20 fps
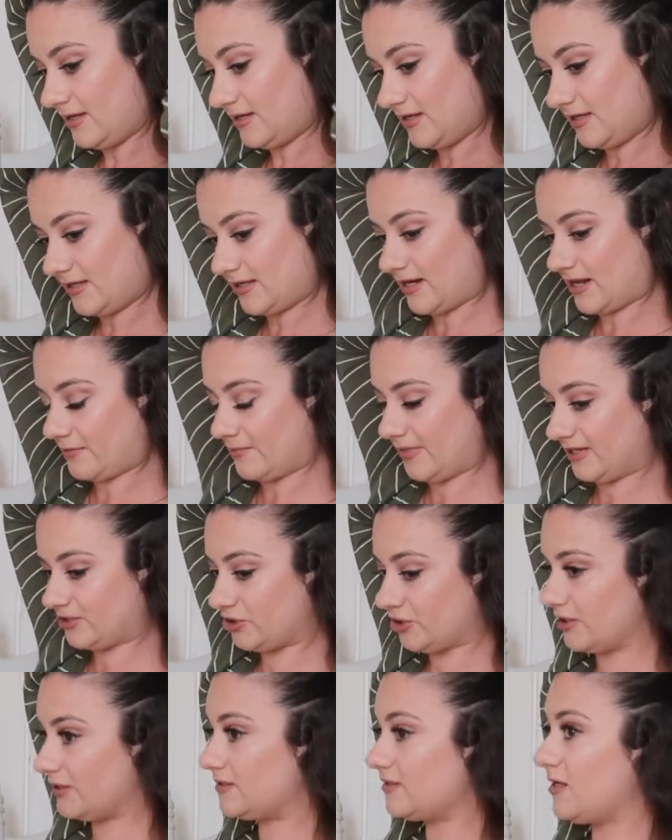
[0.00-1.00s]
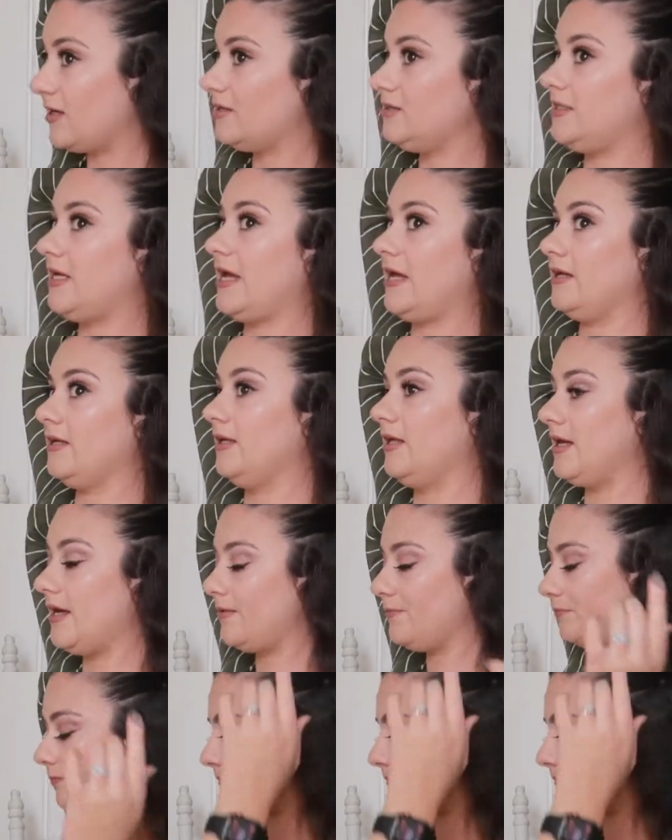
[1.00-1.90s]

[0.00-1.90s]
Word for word: and then I make sure it's not tangly,